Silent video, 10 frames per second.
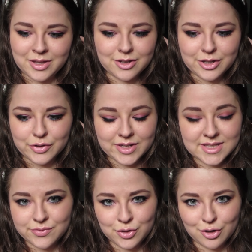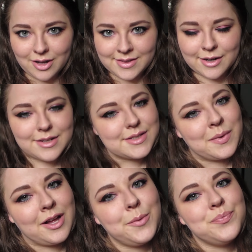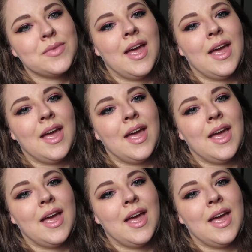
on Goodreads if you're on there as well.